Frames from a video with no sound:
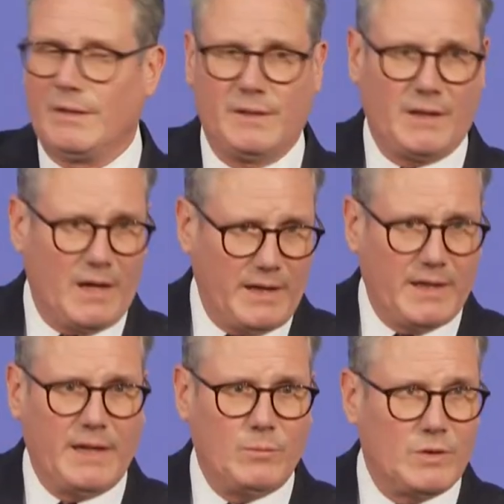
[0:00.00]
The
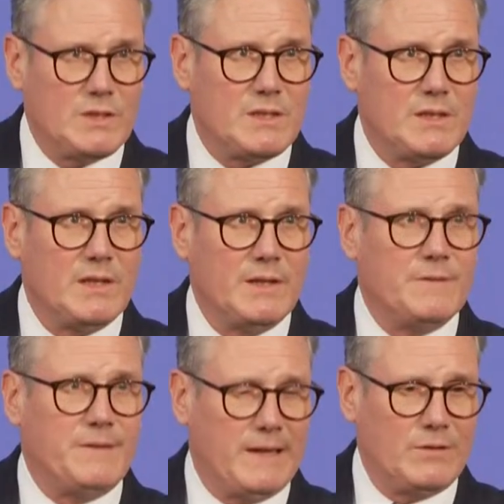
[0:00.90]
IEA was
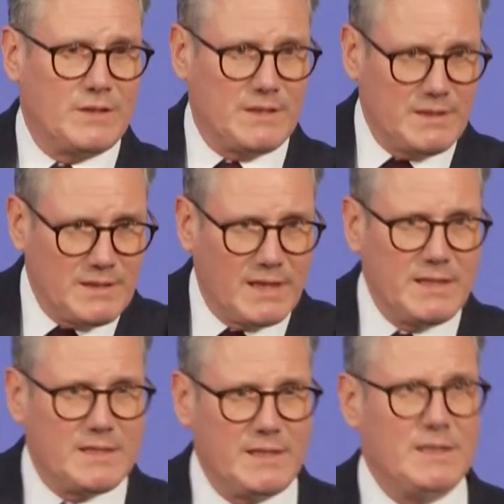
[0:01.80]
founded in
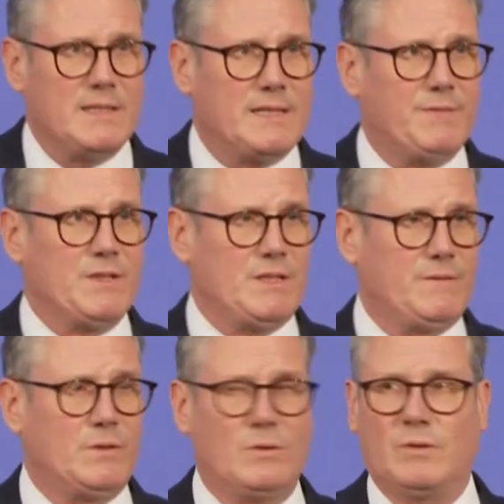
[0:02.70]

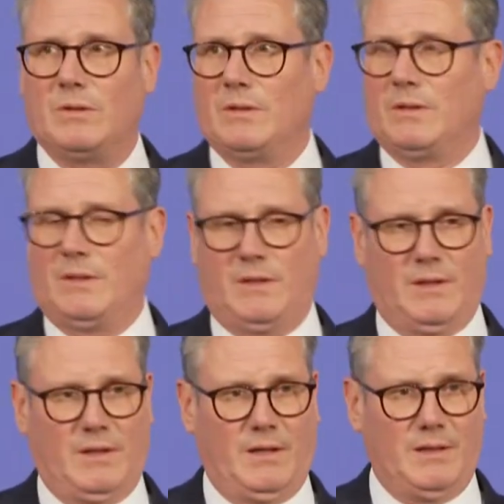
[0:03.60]
1974
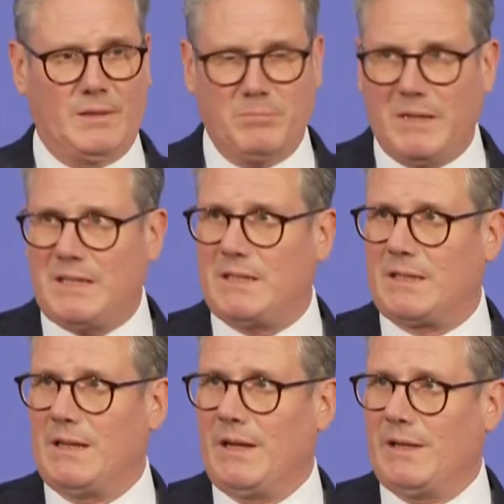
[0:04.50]
in the midst
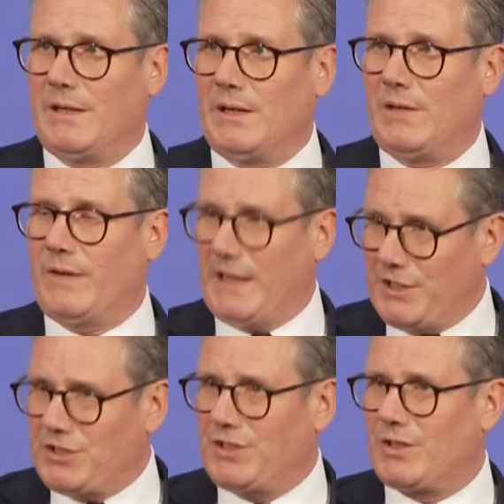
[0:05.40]
of an
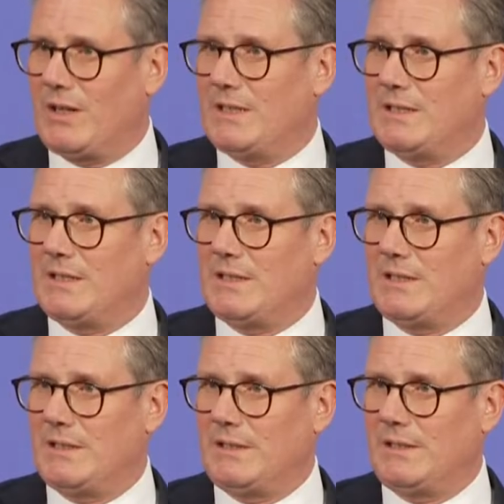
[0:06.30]
energy crisis
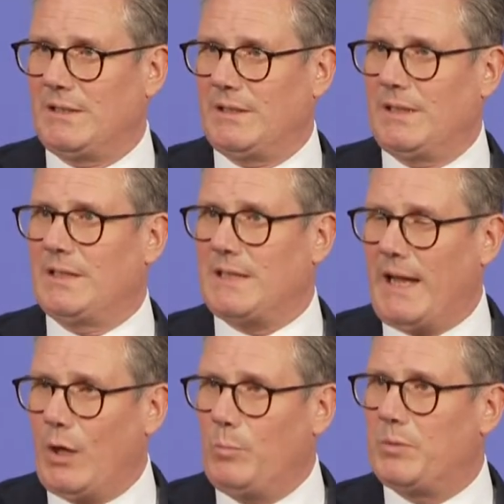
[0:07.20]
to
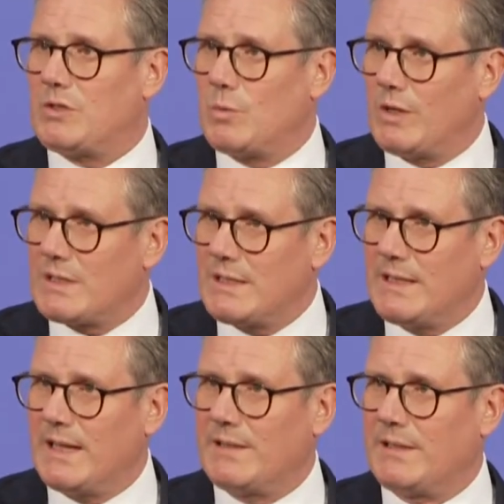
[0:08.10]
help us work
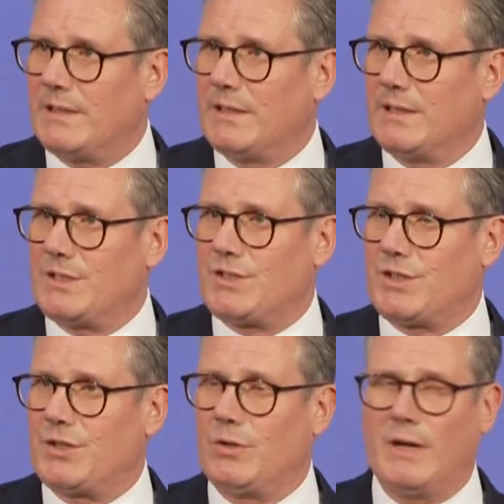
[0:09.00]
together to
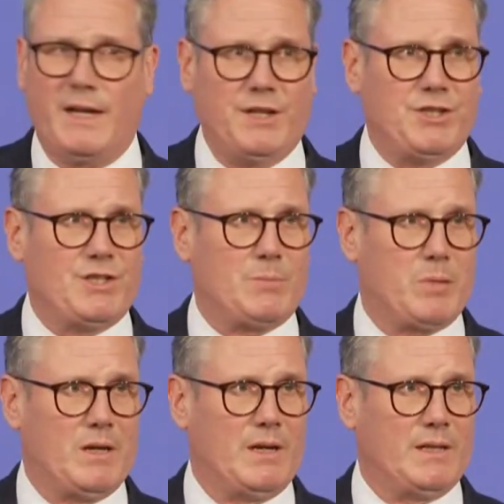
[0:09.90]
secure energy
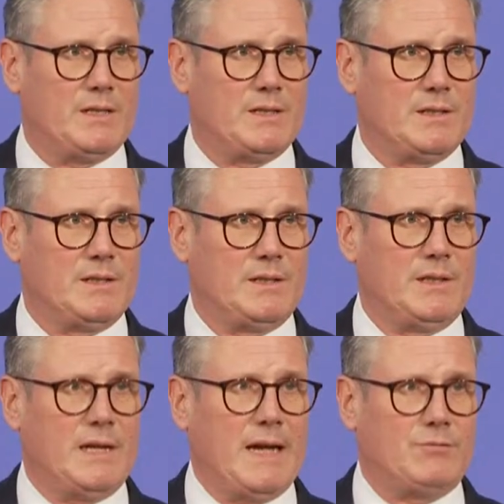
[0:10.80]
supplies
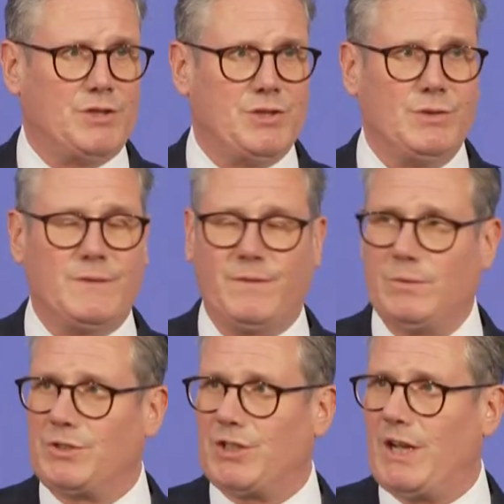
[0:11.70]
and reduce
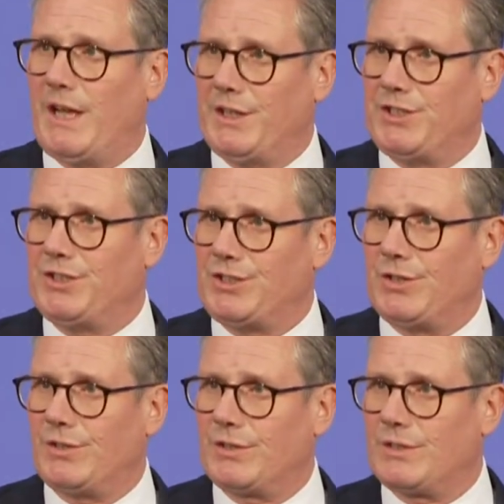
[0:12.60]
future energy
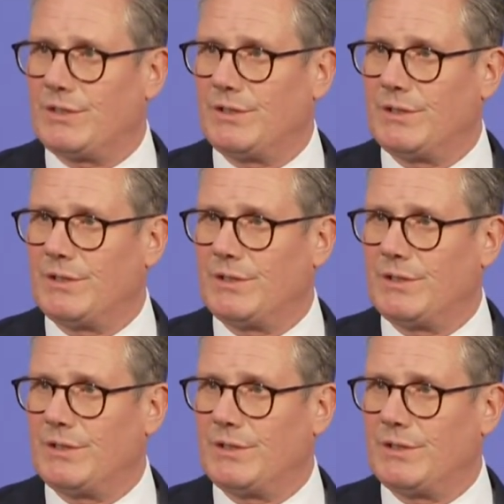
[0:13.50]
shocks.